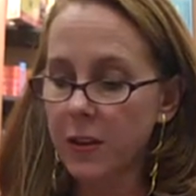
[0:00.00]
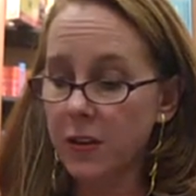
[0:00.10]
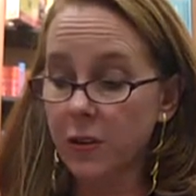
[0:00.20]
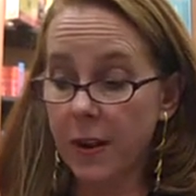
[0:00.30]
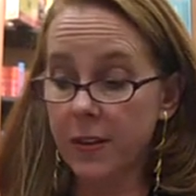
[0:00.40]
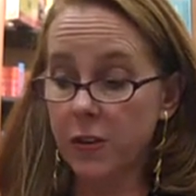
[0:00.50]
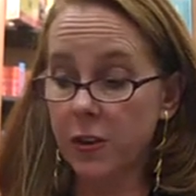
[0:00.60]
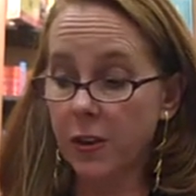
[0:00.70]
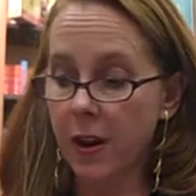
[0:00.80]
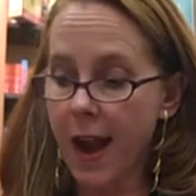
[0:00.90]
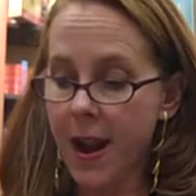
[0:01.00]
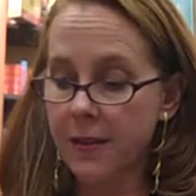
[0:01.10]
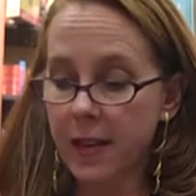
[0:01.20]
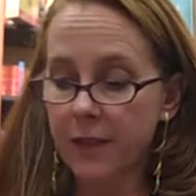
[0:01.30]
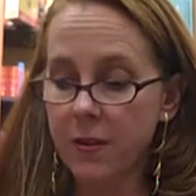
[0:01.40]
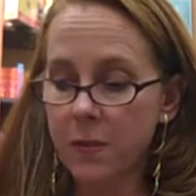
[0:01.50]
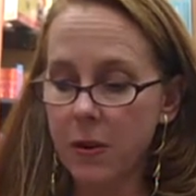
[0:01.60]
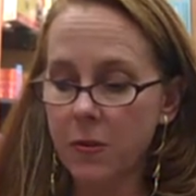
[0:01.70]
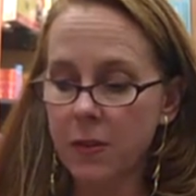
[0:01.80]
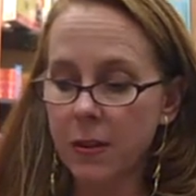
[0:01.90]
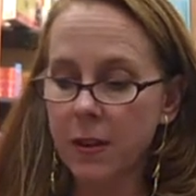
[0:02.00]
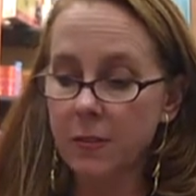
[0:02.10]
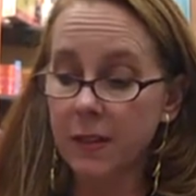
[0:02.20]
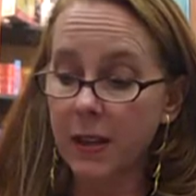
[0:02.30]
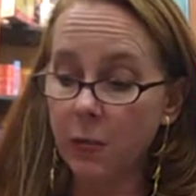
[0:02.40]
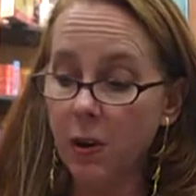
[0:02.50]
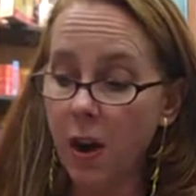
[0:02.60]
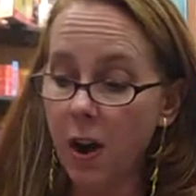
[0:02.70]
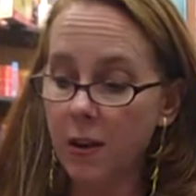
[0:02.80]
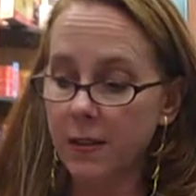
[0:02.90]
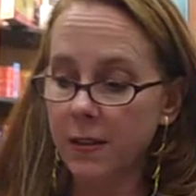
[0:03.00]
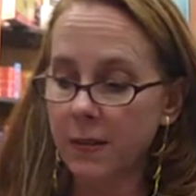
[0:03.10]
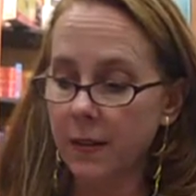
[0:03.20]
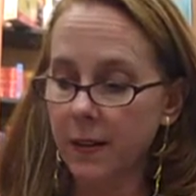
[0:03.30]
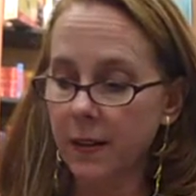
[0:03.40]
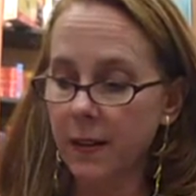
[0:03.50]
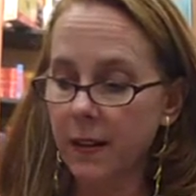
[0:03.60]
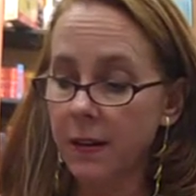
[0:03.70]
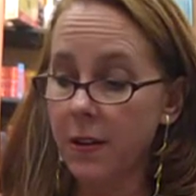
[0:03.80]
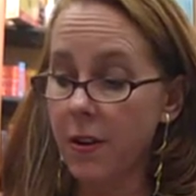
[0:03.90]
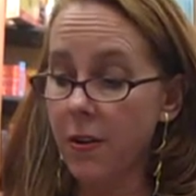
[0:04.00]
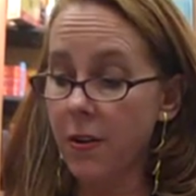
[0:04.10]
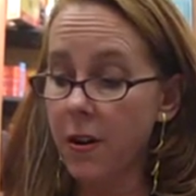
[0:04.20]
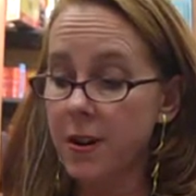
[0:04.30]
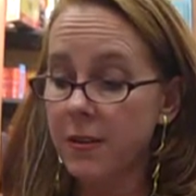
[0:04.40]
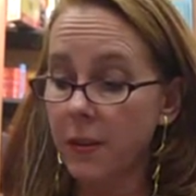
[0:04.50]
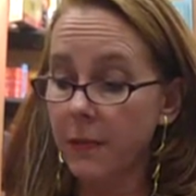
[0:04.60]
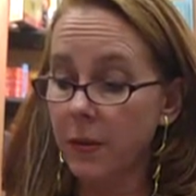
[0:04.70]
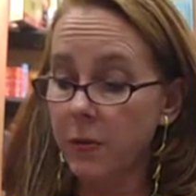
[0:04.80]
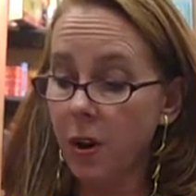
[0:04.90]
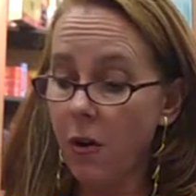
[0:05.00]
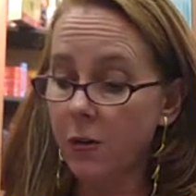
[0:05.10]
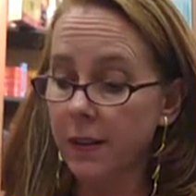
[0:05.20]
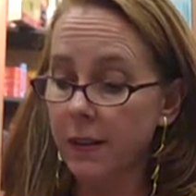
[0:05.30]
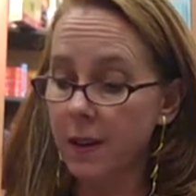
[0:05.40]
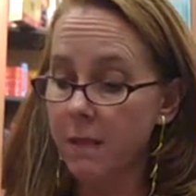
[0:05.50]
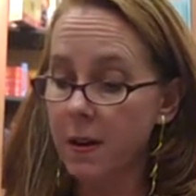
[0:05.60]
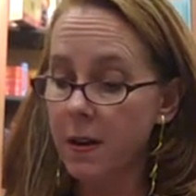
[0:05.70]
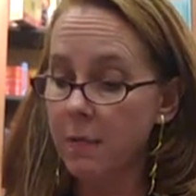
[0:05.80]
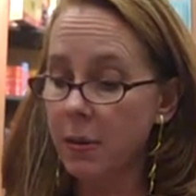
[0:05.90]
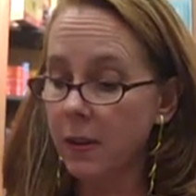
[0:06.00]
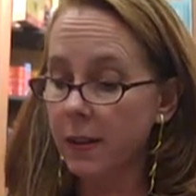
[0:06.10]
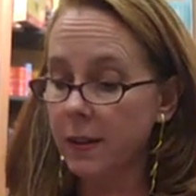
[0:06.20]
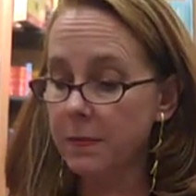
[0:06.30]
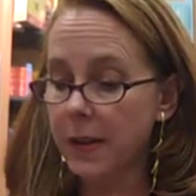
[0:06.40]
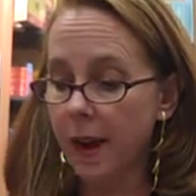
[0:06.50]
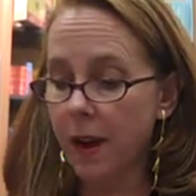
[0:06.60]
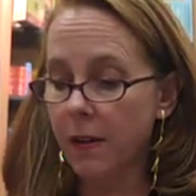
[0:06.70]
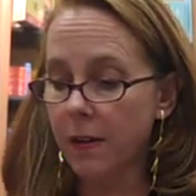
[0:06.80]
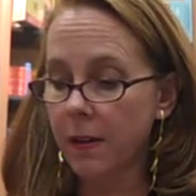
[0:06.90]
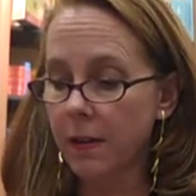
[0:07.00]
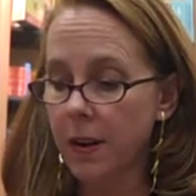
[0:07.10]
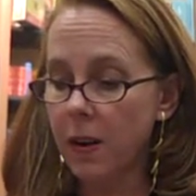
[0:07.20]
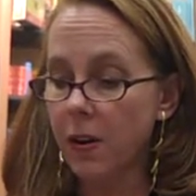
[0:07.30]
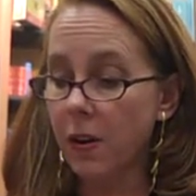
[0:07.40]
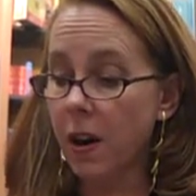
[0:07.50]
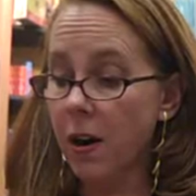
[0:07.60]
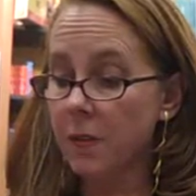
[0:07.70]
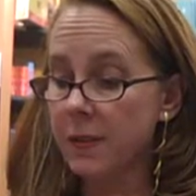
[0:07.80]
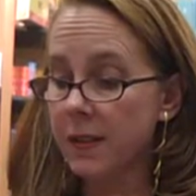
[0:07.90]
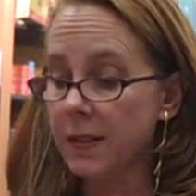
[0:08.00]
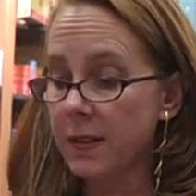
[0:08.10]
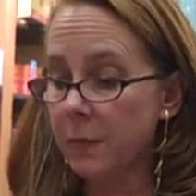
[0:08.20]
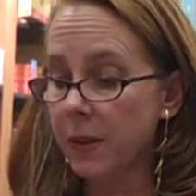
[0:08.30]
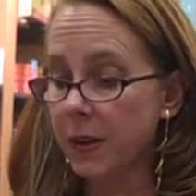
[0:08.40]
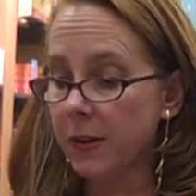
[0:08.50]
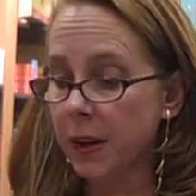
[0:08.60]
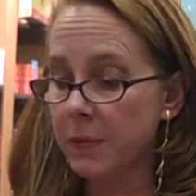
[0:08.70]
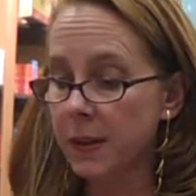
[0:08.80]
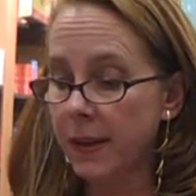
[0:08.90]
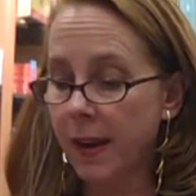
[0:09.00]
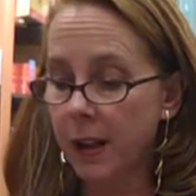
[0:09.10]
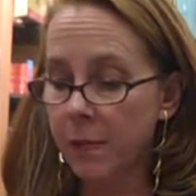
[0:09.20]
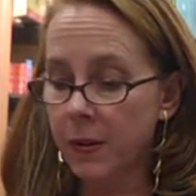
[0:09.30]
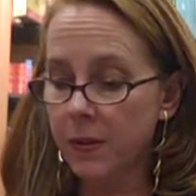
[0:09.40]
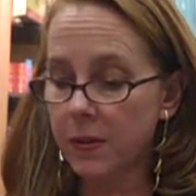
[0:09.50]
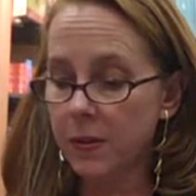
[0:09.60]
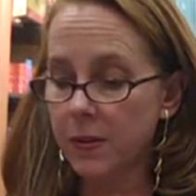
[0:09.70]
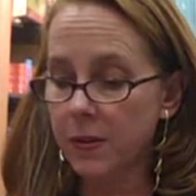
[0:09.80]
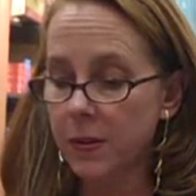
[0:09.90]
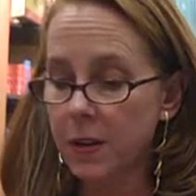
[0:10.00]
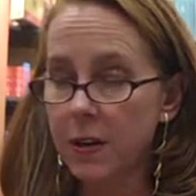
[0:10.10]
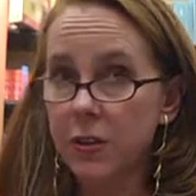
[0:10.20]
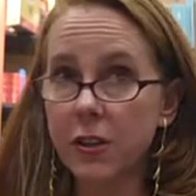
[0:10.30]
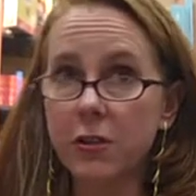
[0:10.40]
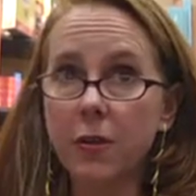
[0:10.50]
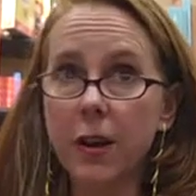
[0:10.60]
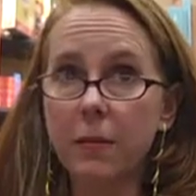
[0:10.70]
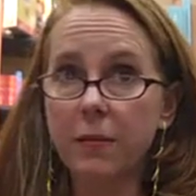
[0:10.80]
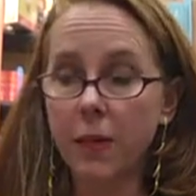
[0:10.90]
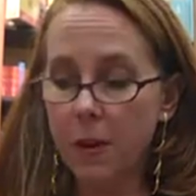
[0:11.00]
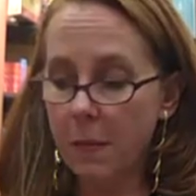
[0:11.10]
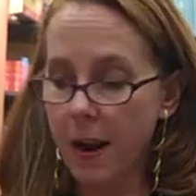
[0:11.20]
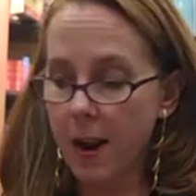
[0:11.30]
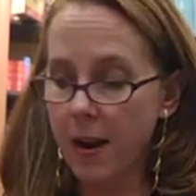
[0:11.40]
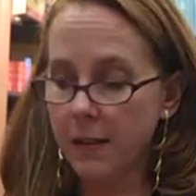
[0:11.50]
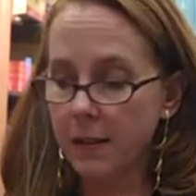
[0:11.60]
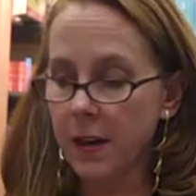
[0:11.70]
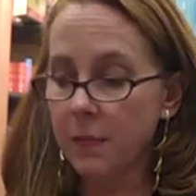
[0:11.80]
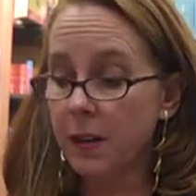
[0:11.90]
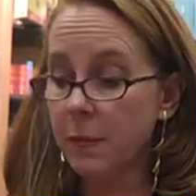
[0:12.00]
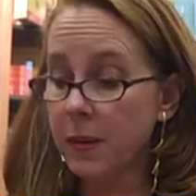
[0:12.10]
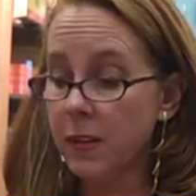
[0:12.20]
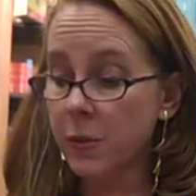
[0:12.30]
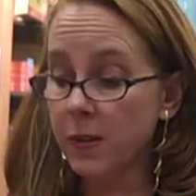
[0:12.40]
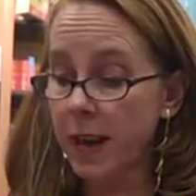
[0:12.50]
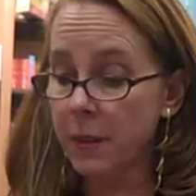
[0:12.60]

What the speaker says: She tried to jerk her hands out of the moat, but they were caught on something. No, something was holding them, pulling them down. Her arms disappeared up to the elbows. She screamed for her parents, but the beach was